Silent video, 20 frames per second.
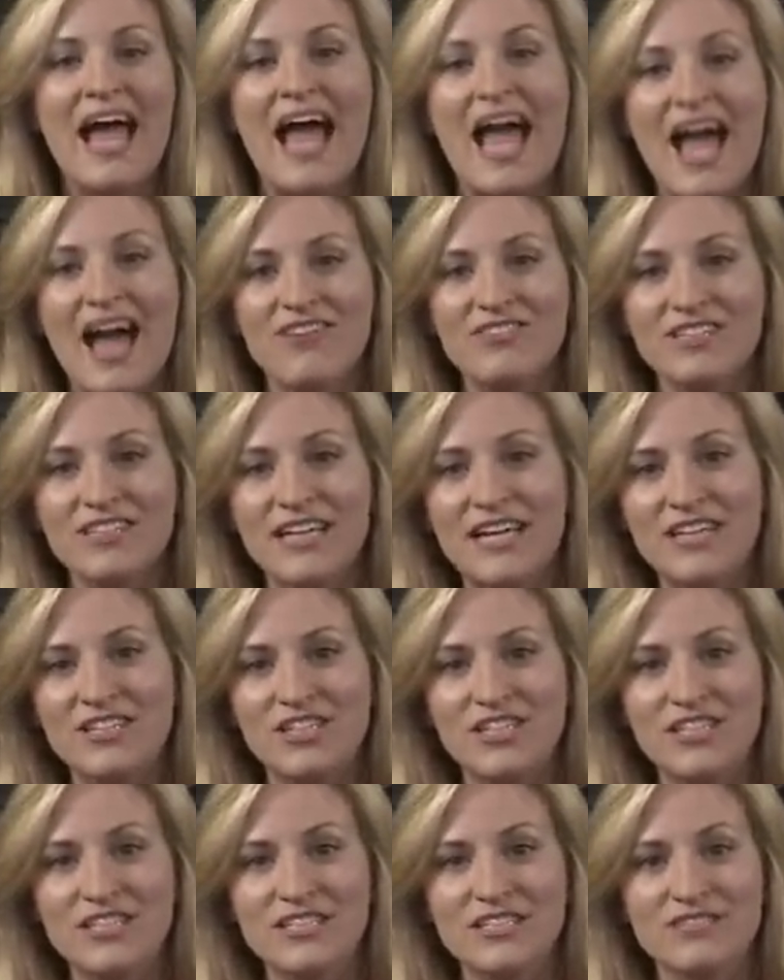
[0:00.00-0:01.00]

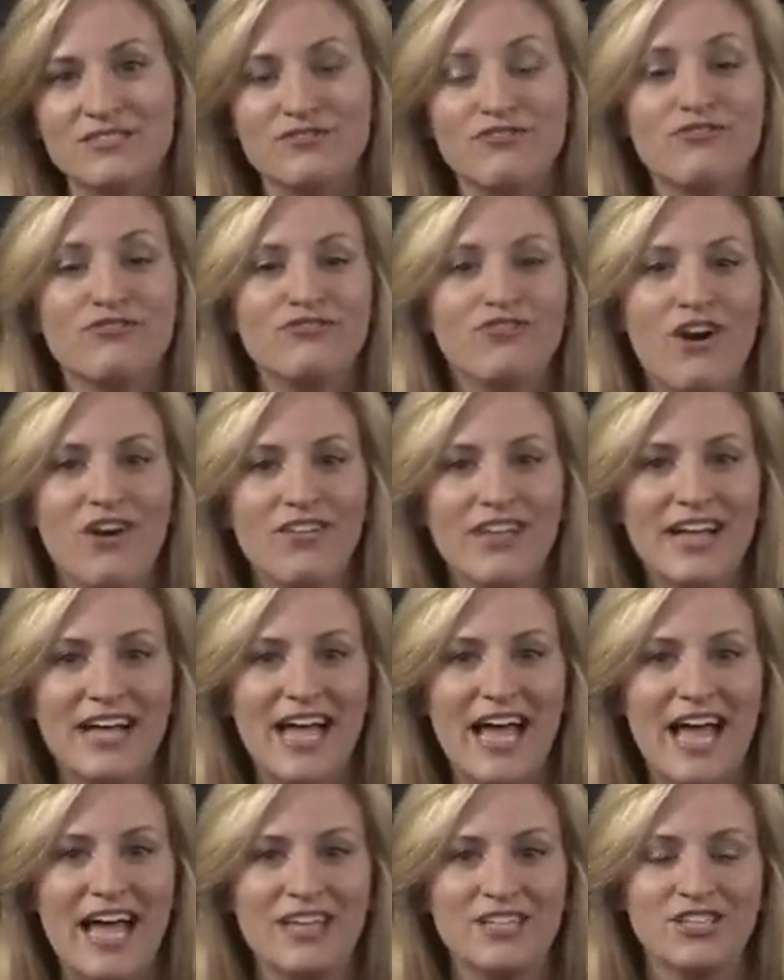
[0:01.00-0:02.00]
avalanches, falling
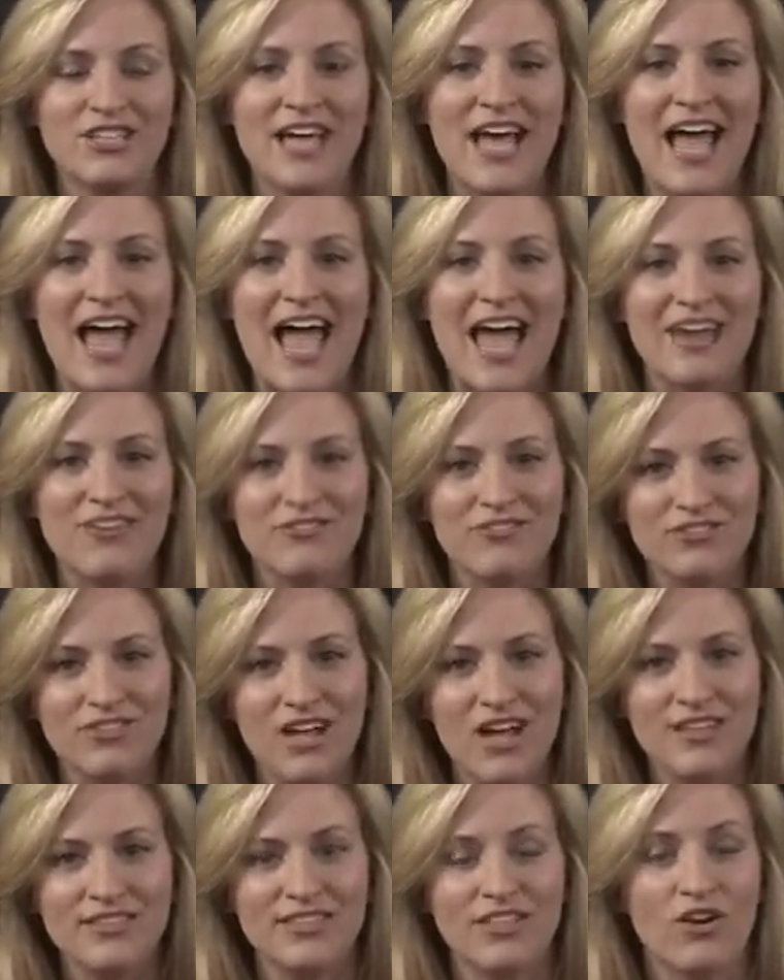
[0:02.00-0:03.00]
ash, and
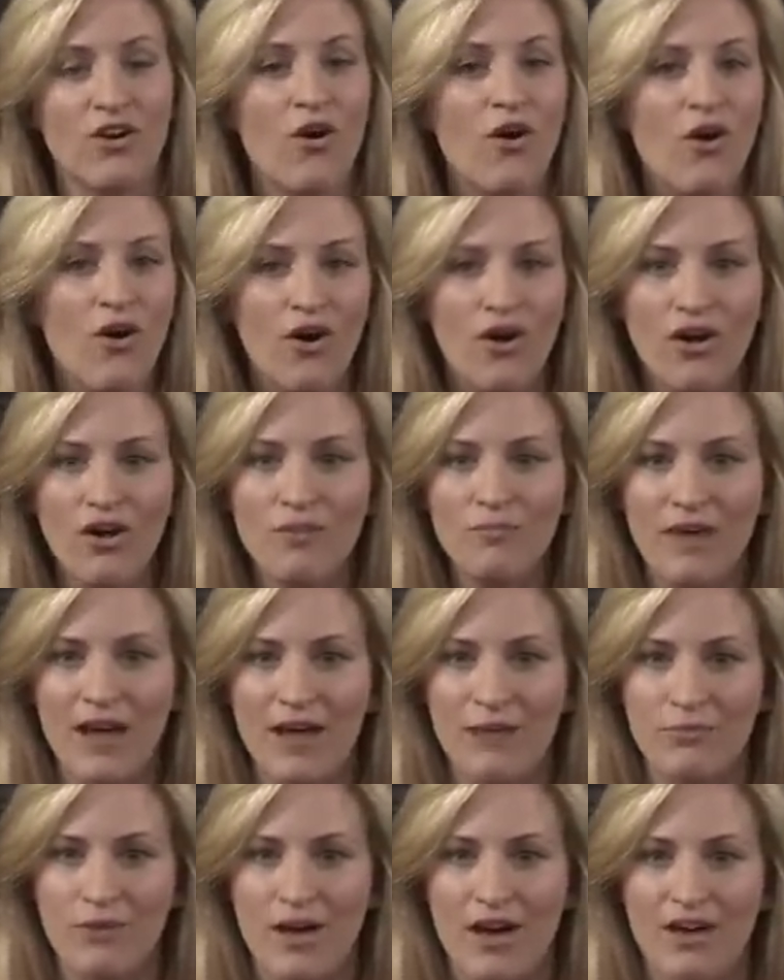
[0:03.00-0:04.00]
floods are all
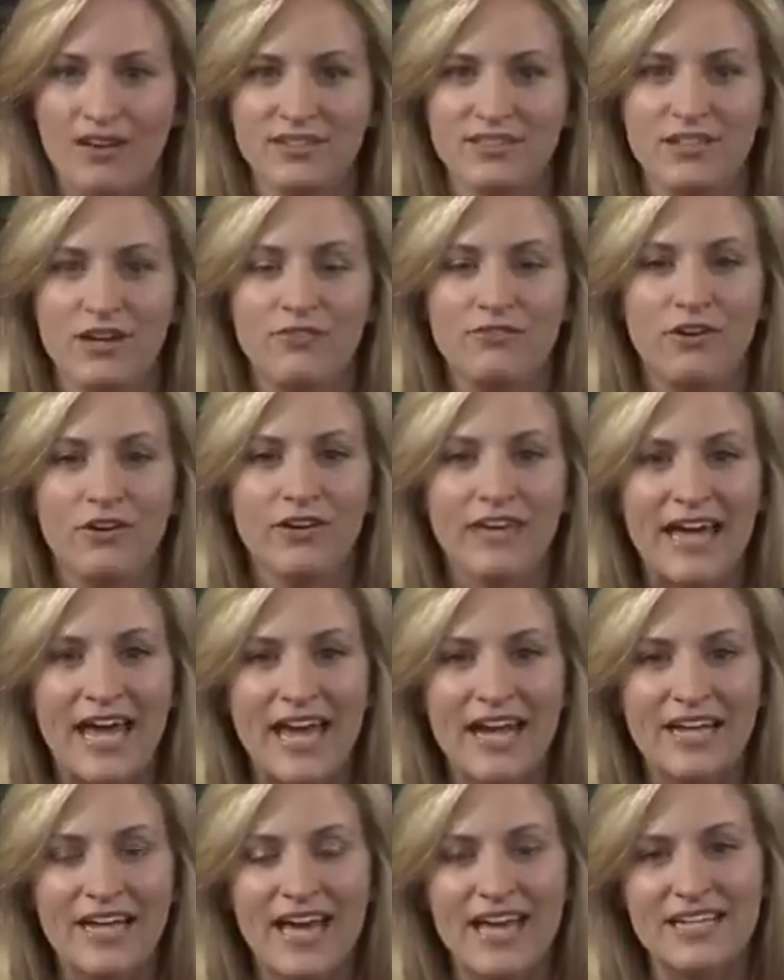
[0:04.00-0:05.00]
byproducts of
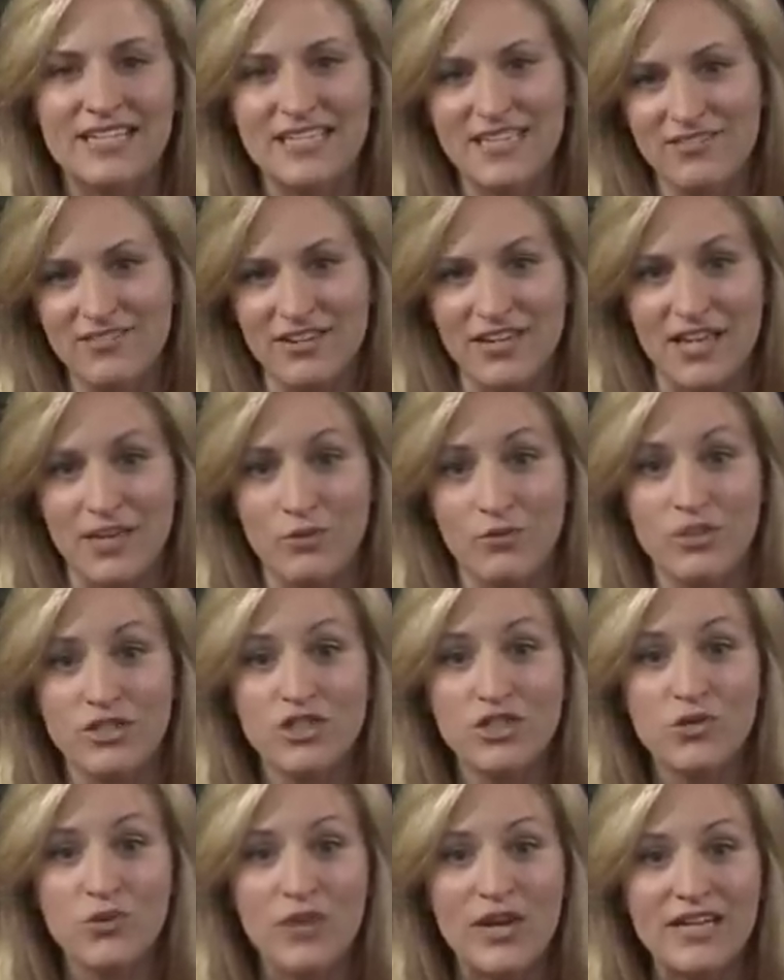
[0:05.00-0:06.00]
volcanic activity,
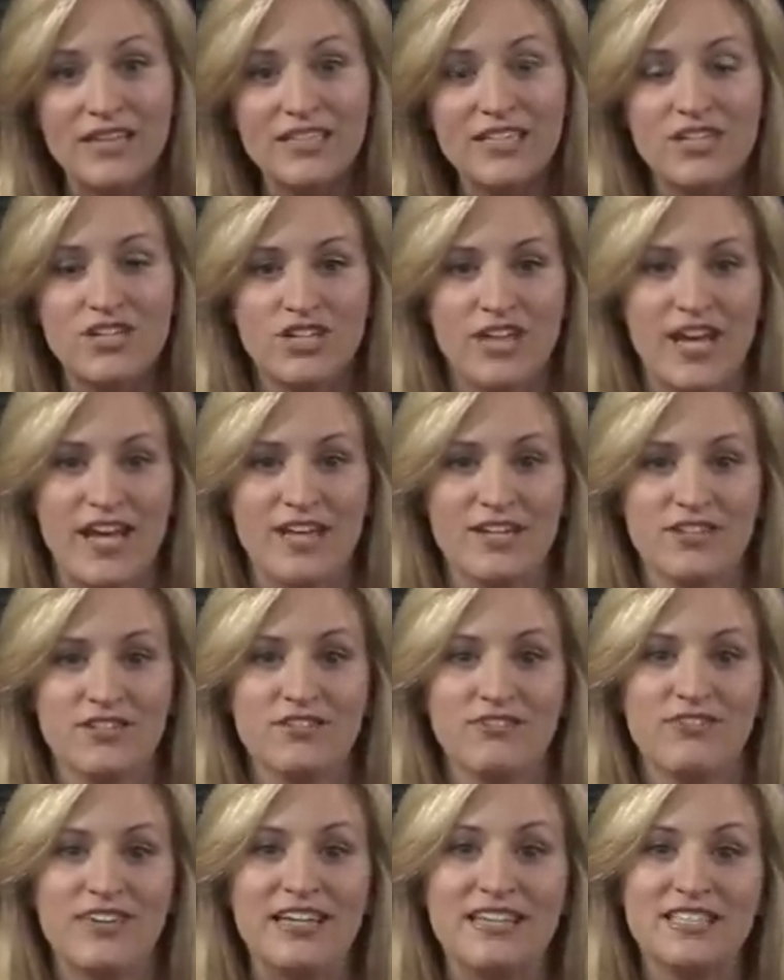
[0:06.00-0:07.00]
which quickly change
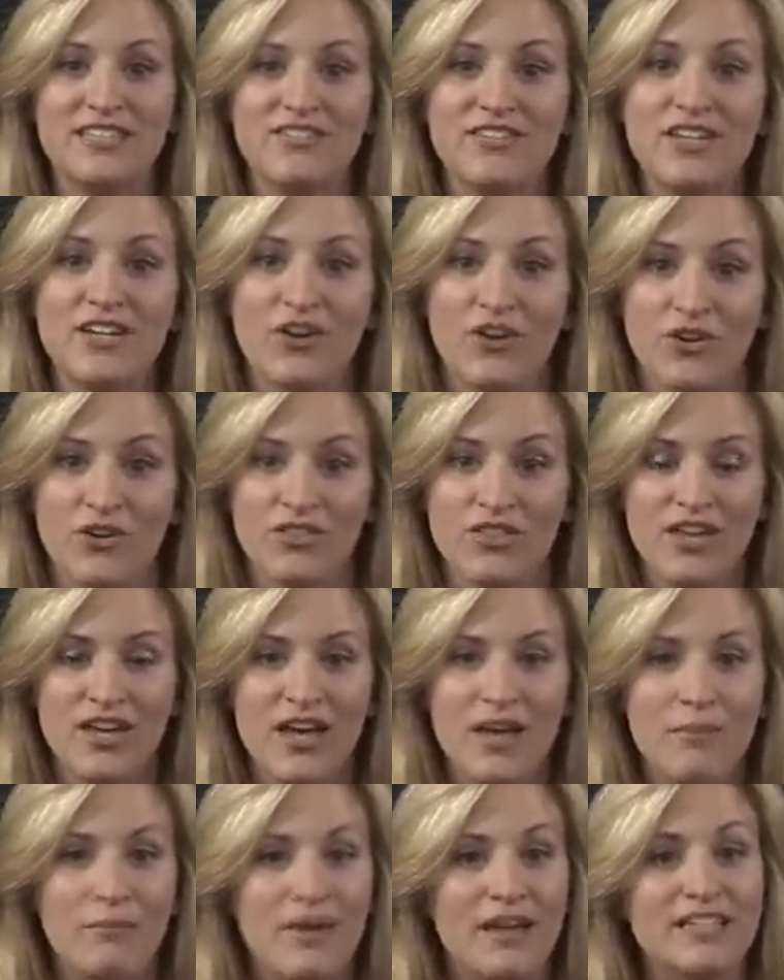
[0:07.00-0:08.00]
the face of the Earth
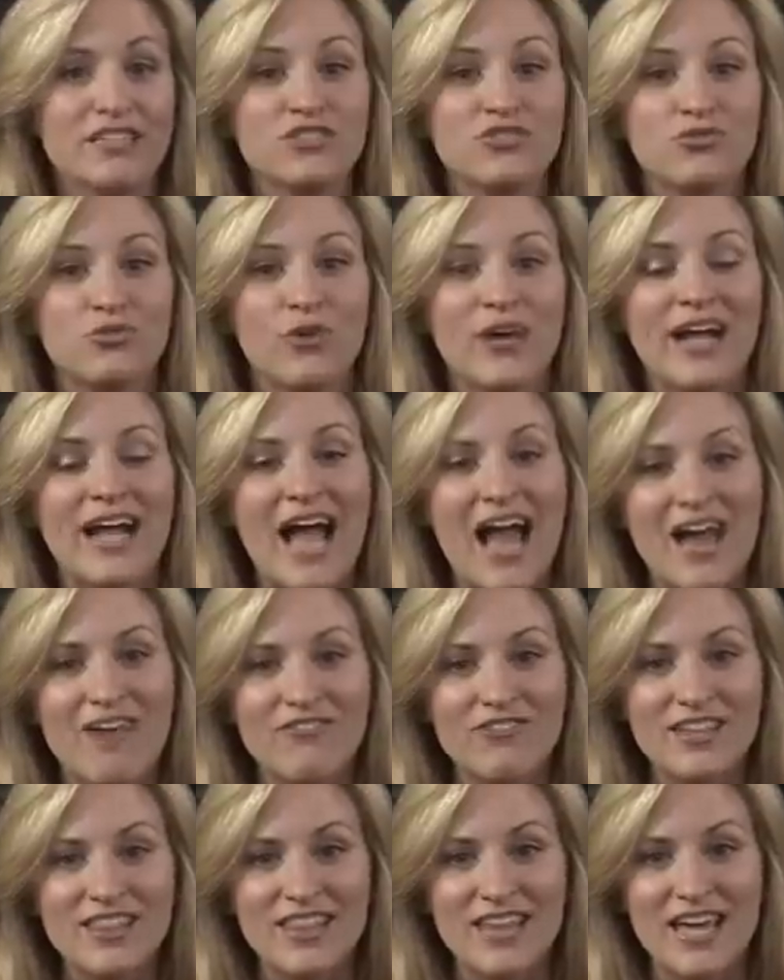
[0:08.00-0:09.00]
by destroying
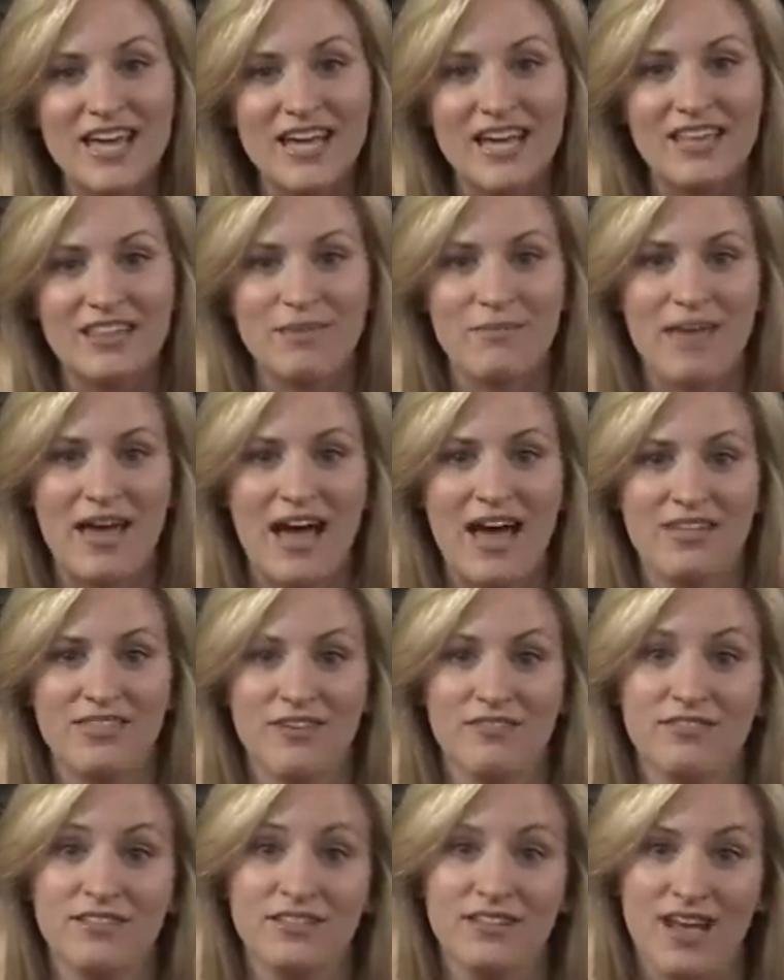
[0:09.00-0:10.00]
everything in the path
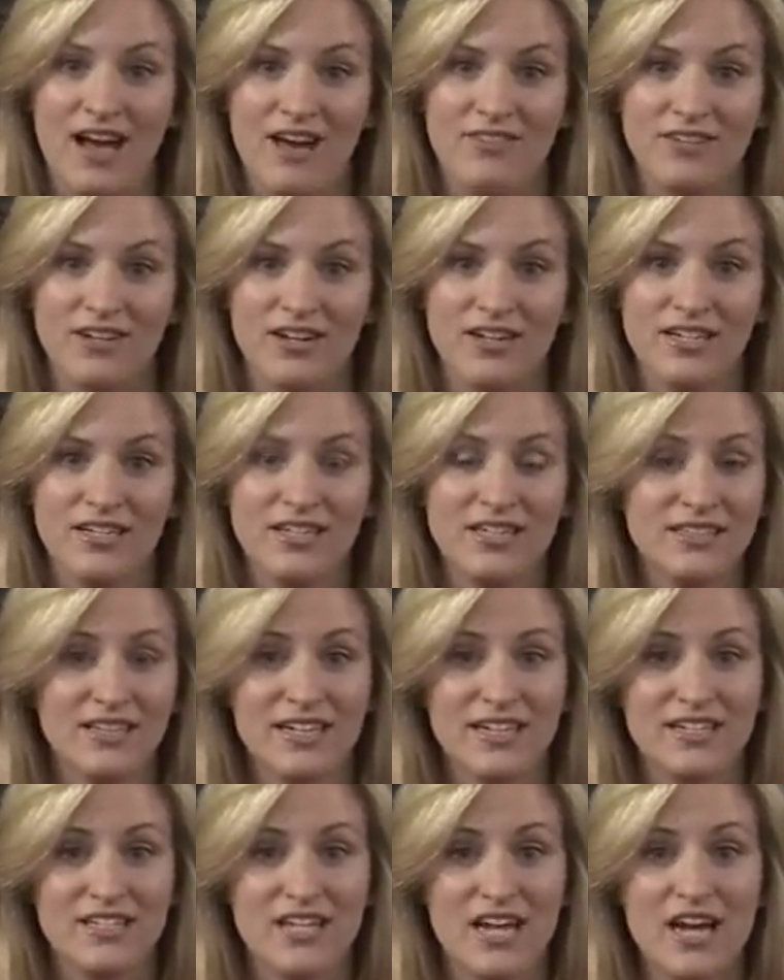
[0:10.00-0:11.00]
of the lava,
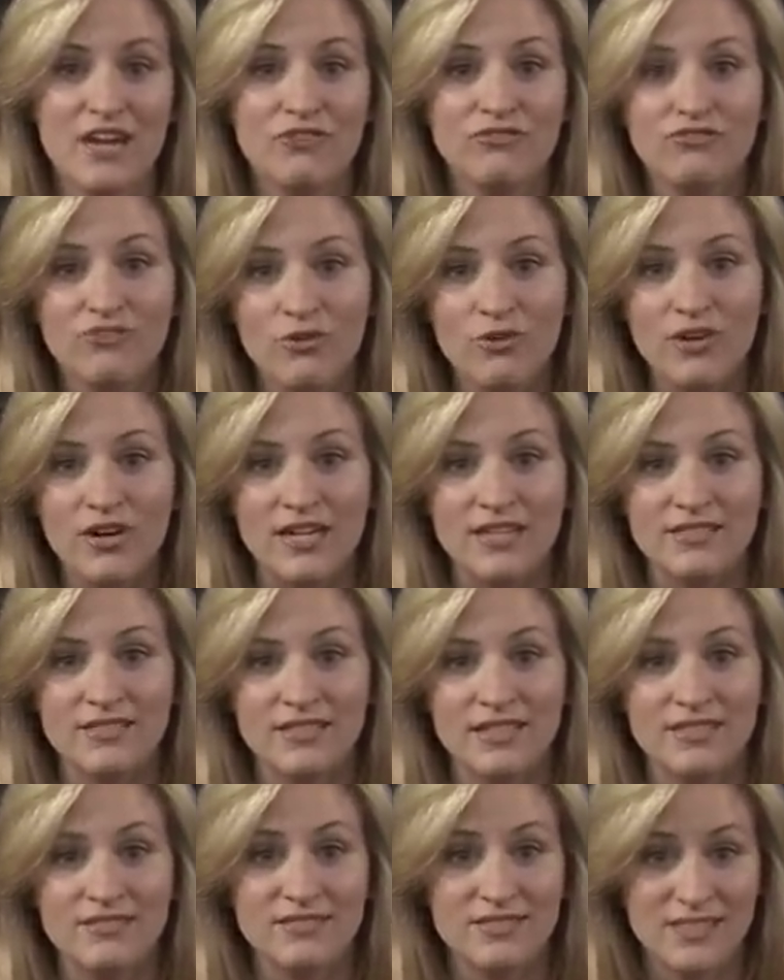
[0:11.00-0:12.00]
like entire forests
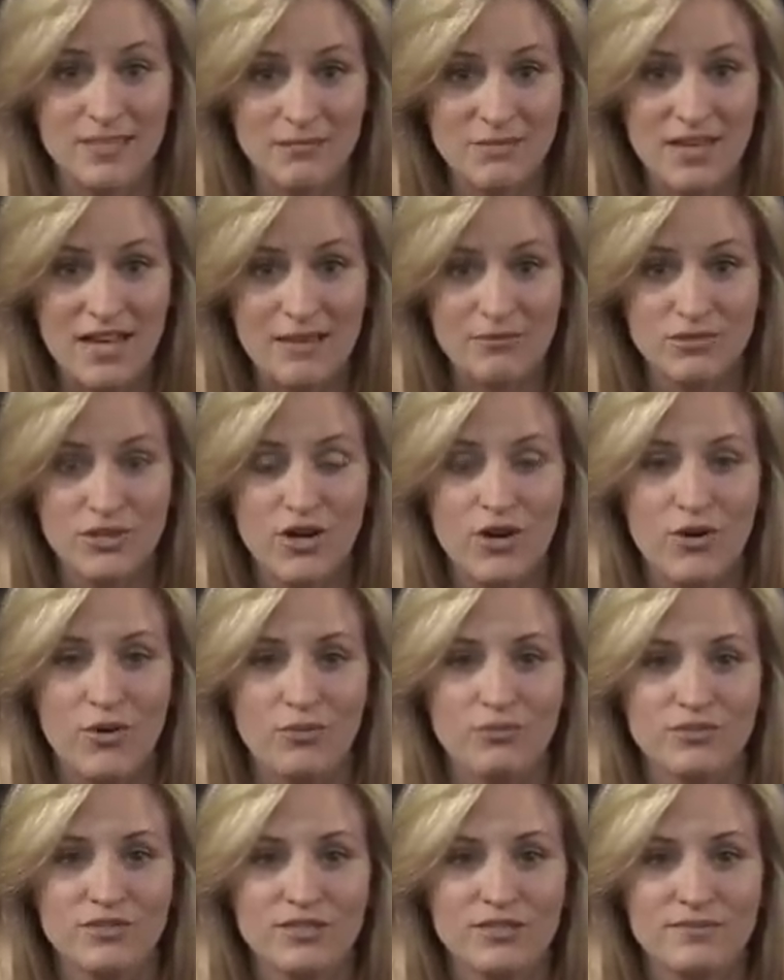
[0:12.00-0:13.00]
and sometimes
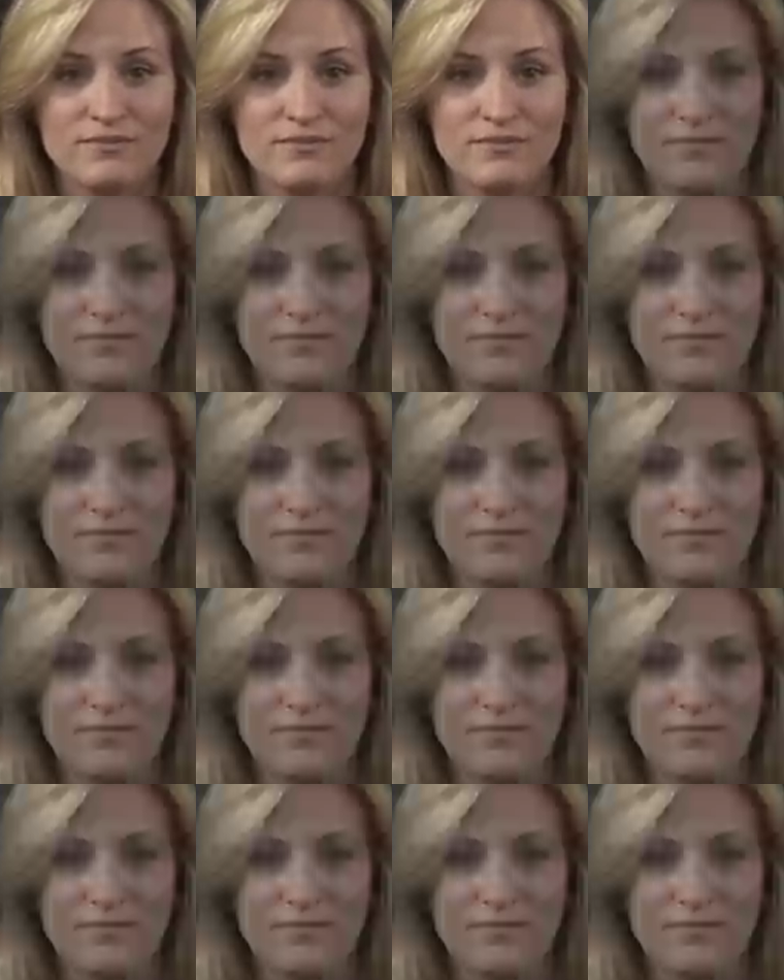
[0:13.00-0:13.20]
homes.